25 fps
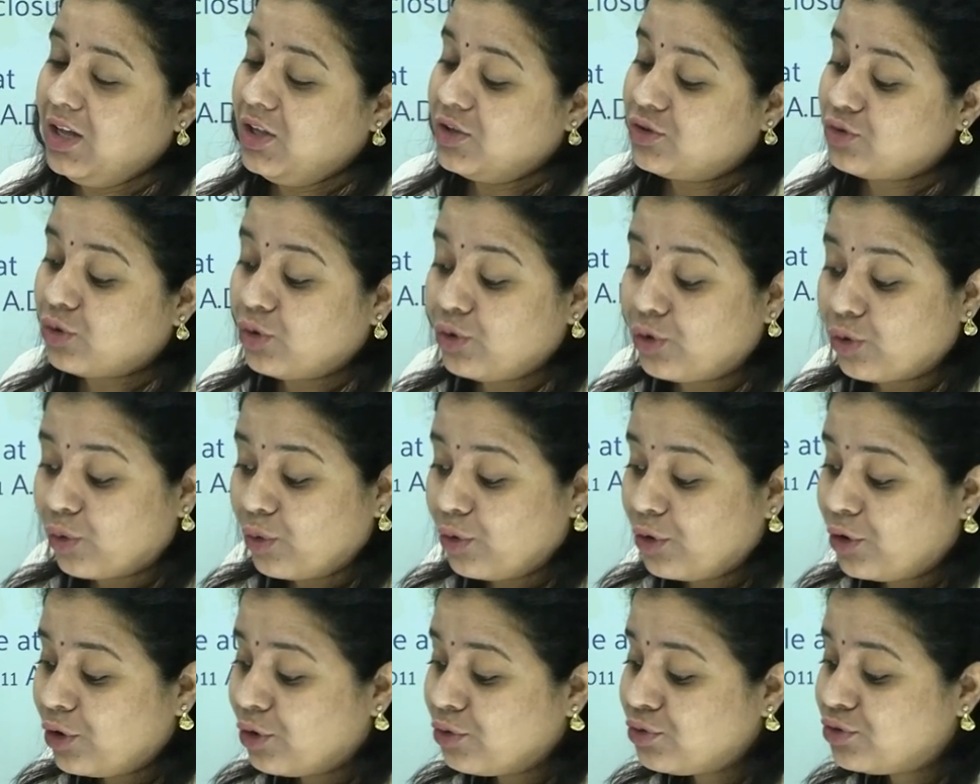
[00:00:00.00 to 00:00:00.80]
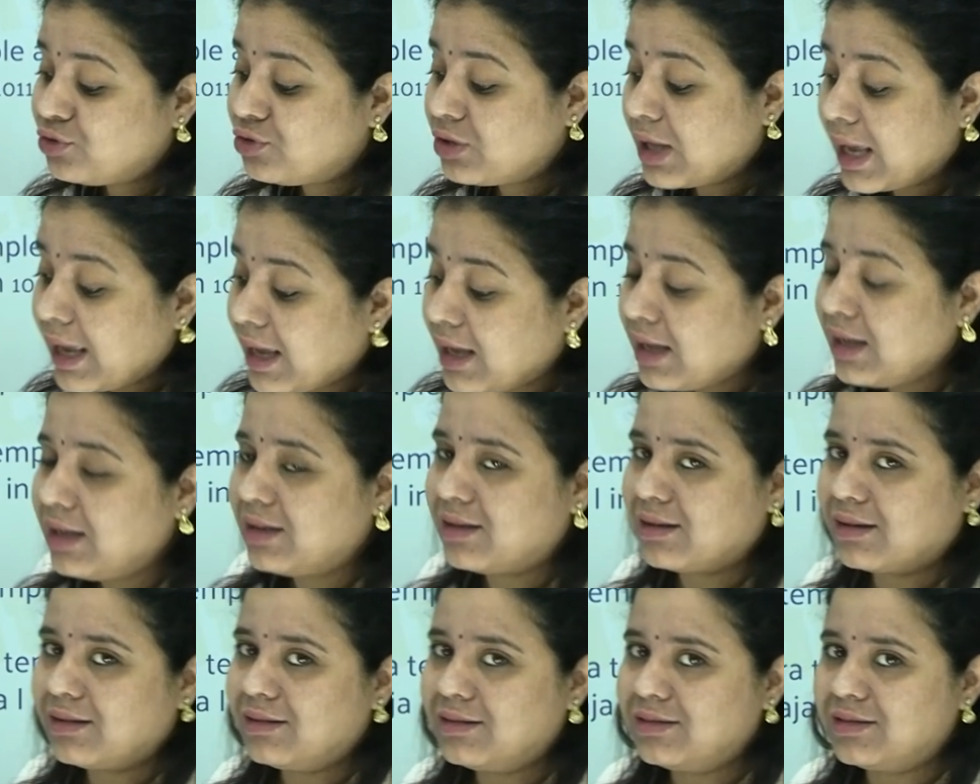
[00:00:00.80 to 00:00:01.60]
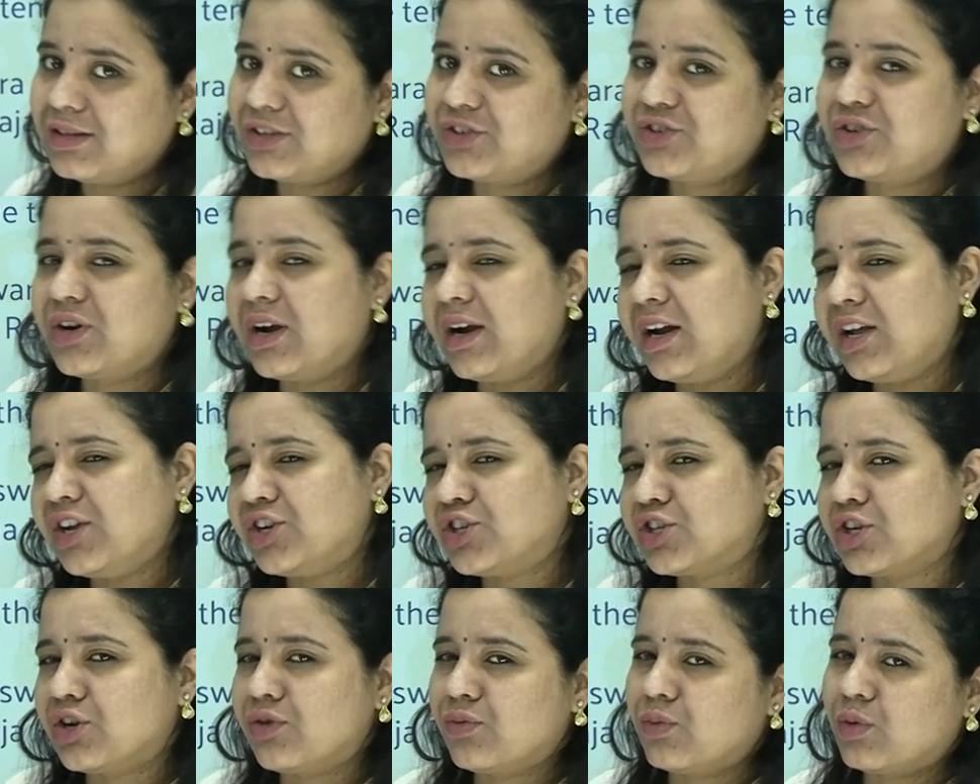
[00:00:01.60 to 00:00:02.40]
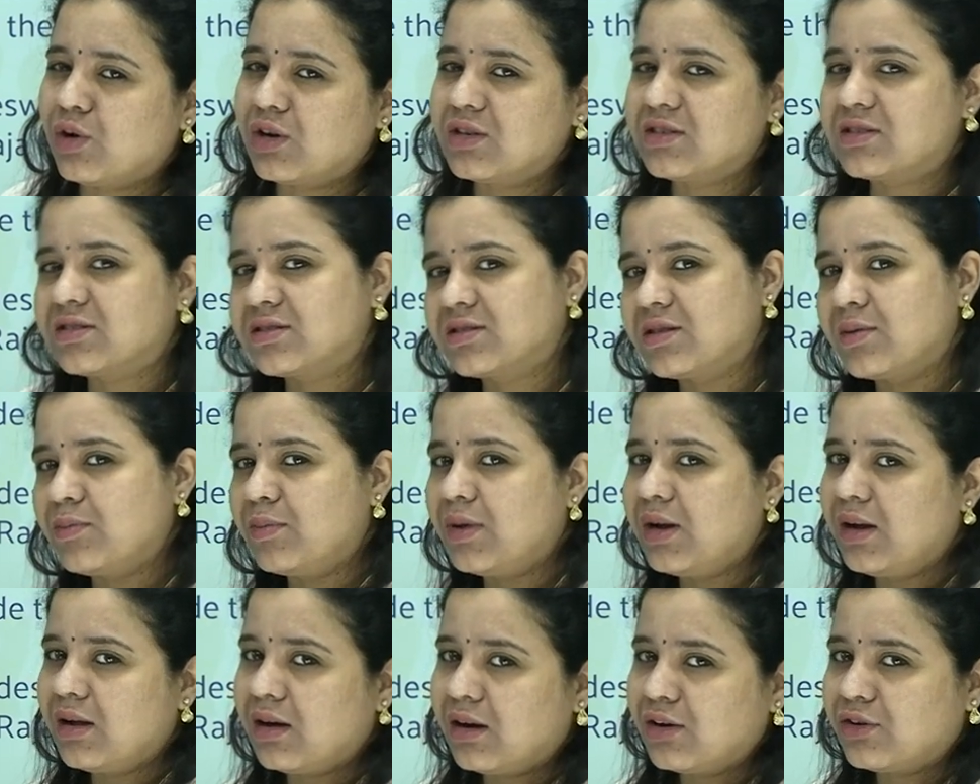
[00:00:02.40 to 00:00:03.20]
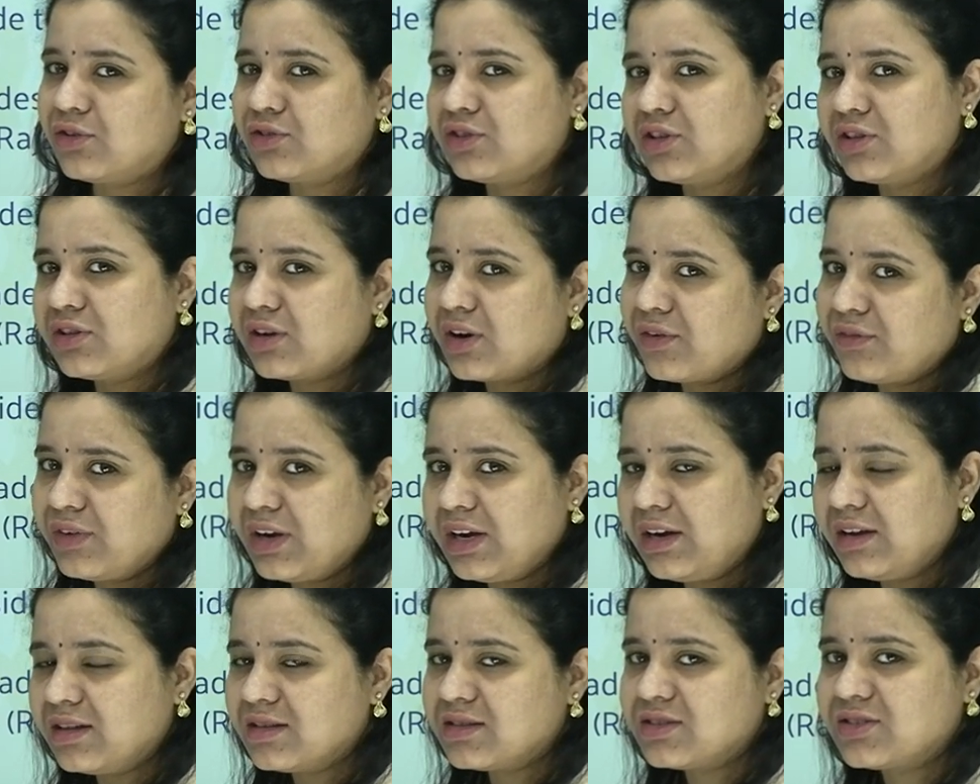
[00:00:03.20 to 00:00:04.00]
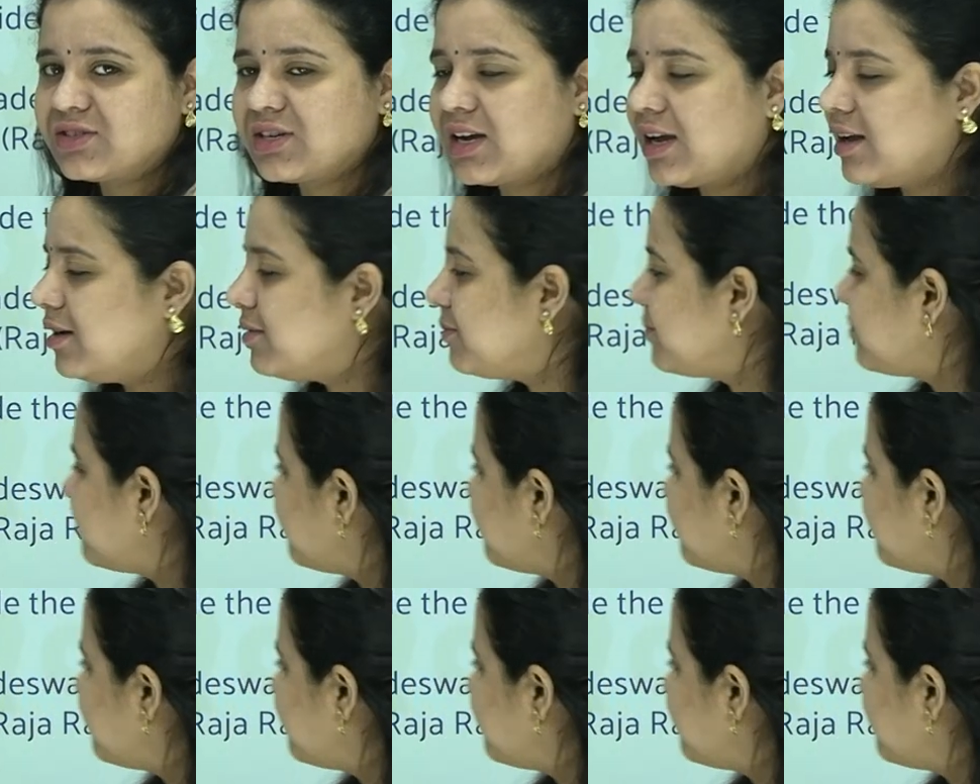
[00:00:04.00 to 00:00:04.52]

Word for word: So don't you think the tradition was similar to the Dravidian style?